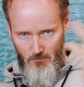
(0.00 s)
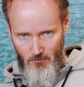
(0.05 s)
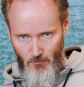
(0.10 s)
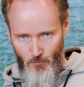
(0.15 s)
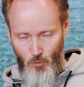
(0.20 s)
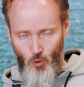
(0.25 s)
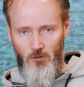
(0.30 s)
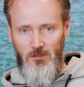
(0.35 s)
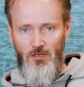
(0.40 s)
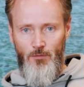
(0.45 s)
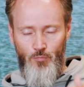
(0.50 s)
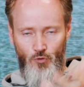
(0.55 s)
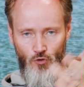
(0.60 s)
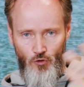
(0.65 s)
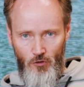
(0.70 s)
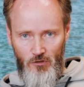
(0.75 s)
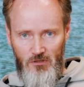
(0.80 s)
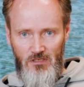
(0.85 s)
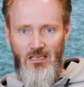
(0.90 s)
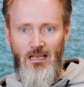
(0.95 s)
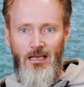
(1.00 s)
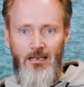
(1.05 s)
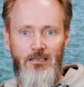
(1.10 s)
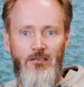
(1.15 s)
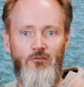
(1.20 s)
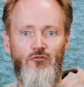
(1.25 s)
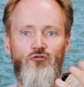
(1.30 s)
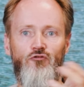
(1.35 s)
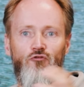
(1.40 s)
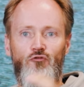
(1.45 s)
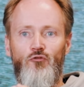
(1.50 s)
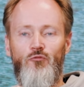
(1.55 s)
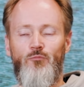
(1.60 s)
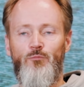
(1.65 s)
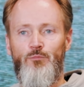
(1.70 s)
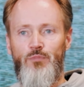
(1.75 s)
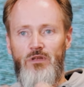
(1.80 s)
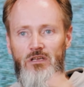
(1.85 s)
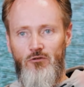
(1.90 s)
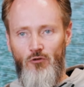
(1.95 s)
multiples and into
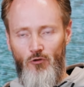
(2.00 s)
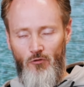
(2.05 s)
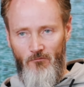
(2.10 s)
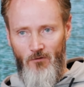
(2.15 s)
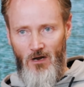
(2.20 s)
bigger,